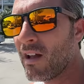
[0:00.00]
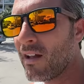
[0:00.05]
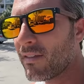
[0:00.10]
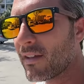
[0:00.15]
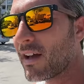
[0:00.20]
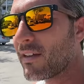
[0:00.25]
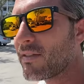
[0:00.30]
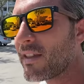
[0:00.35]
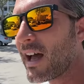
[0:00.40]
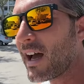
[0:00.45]

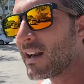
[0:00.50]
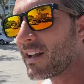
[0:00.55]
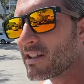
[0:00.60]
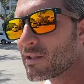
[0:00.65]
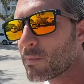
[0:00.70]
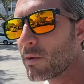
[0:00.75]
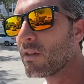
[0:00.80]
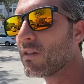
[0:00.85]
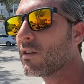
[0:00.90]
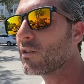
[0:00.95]
that that has
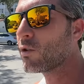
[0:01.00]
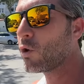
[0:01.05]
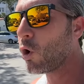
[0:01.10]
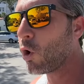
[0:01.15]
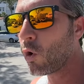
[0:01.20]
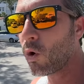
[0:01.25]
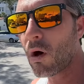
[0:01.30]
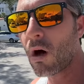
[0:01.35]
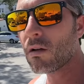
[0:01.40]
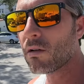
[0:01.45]
been the
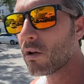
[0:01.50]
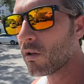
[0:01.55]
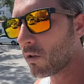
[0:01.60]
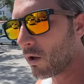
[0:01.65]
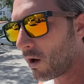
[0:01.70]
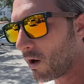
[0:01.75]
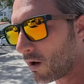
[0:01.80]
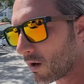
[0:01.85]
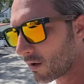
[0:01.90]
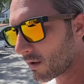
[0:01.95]
goal all
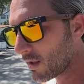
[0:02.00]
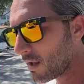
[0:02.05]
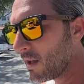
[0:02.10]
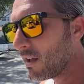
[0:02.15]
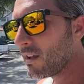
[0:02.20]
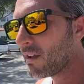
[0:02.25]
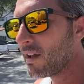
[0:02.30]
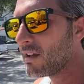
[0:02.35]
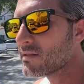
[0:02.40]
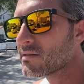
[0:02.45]
along,
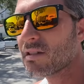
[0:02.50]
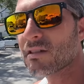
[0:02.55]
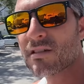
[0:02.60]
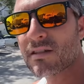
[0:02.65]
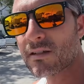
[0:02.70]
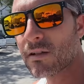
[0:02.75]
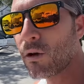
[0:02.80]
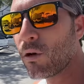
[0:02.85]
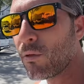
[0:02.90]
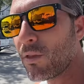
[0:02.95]
is to
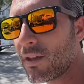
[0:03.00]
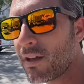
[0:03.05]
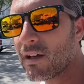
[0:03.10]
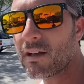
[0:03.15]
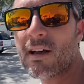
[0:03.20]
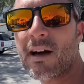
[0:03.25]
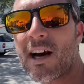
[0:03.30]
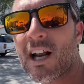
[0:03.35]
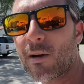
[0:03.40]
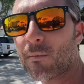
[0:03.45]
slow the
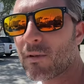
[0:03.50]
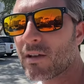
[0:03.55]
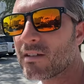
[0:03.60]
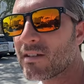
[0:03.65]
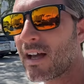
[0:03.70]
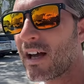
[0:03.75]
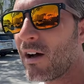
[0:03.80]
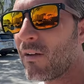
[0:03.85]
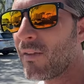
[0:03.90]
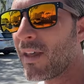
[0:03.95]
economy
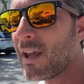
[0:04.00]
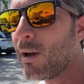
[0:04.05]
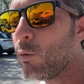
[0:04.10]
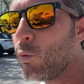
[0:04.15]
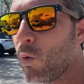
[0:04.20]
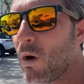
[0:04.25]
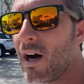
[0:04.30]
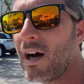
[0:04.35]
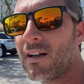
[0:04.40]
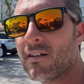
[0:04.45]
down. They
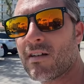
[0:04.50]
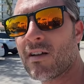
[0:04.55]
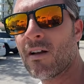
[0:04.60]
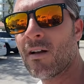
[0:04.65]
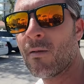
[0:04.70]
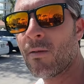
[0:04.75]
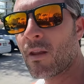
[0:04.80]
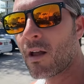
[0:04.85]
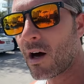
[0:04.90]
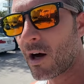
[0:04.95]
want
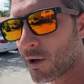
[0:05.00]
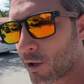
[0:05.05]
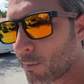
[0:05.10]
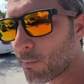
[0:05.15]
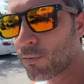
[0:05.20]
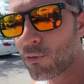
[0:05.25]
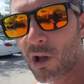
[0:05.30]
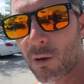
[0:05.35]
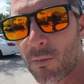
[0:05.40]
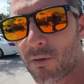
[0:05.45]

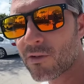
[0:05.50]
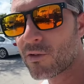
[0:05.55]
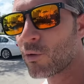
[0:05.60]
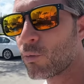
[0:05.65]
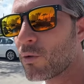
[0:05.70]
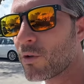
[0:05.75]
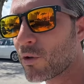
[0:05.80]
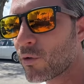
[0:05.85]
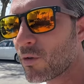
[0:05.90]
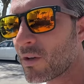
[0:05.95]
unemployment to
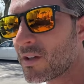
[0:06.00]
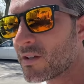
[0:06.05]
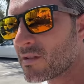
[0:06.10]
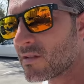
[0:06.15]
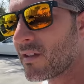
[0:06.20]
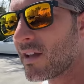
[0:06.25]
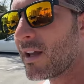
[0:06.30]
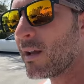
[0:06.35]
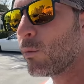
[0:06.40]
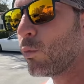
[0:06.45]
increase.
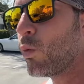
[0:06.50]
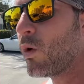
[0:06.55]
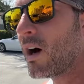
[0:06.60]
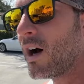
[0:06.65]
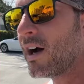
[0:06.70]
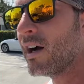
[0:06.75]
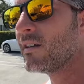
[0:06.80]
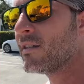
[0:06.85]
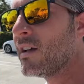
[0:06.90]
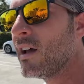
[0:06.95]
They
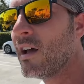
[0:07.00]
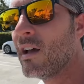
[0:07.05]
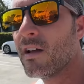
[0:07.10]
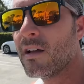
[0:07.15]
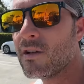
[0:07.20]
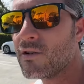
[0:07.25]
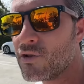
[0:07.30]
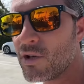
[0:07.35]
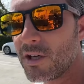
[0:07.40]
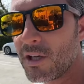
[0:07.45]
want
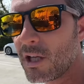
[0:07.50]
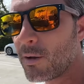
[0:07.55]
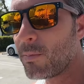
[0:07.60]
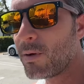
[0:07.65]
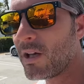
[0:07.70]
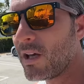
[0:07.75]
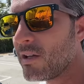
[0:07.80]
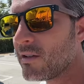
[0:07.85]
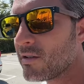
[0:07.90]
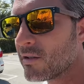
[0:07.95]
G D
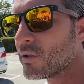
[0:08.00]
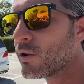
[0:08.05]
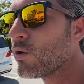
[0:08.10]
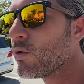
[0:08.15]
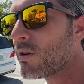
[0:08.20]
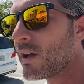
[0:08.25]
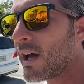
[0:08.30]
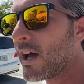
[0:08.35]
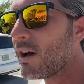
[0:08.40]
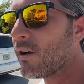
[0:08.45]
P to go
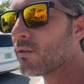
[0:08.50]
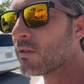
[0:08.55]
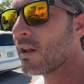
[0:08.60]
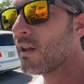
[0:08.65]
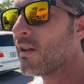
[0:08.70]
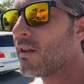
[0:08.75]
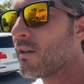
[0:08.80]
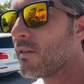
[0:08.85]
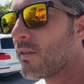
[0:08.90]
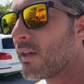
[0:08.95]
down.
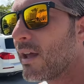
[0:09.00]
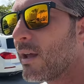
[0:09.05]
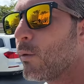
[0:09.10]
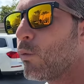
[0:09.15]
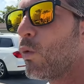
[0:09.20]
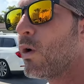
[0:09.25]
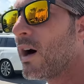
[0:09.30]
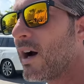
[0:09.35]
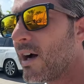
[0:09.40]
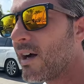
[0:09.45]
They
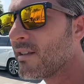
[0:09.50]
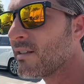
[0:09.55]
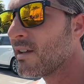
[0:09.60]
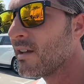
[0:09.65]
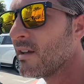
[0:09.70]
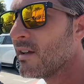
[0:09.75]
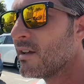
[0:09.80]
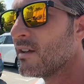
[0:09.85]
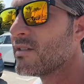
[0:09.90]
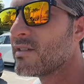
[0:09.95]
want
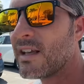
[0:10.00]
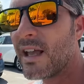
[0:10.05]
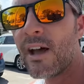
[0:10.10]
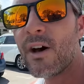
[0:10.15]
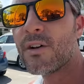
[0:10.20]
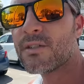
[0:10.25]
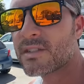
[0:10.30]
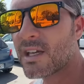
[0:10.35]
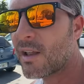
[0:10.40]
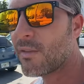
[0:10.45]

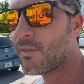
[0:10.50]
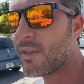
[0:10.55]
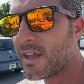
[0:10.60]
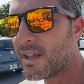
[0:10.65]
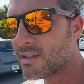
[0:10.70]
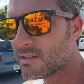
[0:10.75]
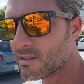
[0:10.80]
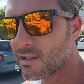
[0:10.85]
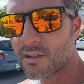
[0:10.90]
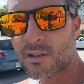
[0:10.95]
sales on
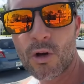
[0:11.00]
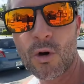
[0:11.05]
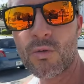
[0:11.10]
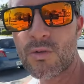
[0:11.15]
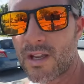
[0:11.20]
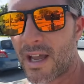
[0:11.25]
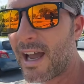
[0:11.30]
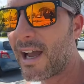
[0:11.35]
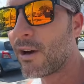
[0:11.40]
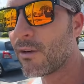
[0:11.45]
things to go
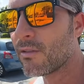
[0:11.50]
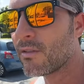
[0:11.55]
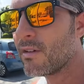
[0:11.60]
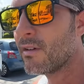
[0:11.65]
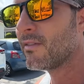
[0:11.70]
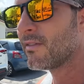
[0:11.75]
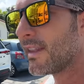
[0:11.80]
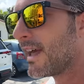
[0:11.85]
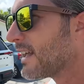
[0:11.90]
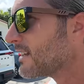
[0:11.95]
down.
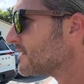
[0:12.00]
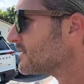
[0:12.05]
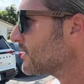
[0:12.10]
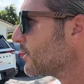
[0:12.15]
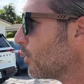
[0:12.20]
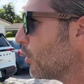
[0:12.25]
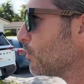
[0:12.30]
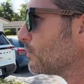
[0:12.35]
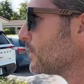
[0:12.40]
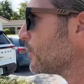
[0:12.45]
That's the
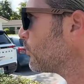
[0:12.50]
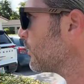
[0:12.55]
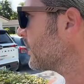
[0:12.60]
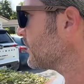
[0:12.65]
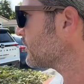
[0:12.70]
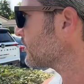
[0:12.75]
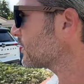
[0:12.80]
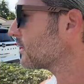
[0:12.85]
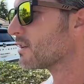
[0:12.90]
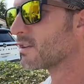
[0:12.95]
only way
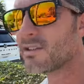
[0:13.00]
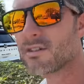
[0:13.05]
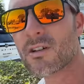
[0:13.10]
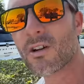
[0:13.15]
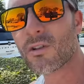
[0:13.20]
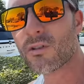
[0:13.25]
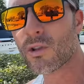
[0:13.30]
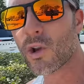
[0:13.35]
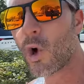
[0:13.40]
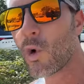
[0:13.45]
they're going to
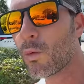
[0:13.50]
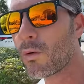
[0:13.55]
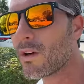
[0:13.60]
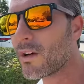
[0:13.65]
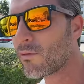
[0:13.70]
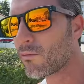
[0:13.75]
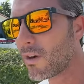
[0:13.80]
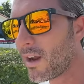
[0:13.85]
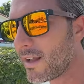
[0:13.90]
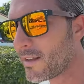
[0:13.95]
start
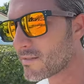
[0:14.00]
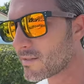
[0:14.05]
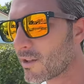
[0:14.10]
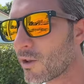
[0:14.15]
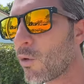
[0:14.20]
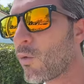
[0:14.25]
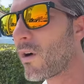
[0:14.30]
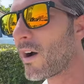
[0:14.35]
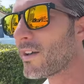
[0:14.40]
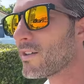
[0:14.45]
lowering rates.
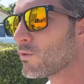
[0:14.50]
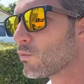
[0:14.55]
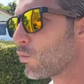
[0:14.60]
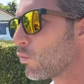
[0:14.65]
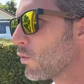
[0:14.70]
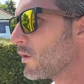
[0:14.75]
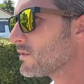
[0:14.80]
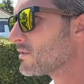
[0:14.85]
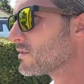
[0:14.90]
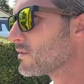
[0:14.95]
Otherwise,
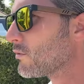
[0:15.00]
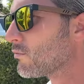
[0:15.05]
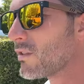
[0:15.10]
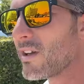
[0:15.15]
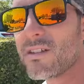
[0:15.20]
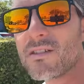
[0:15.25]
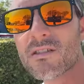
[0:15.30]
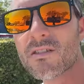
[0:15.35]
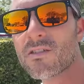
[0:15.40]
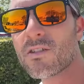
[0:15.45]
what's the
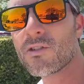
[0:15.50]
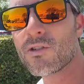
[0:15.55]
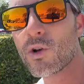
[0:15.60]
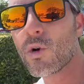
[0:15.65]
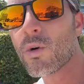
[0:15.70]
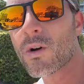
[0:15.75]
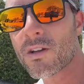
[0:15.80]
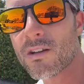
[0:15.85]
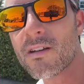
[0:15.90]
reason to do it?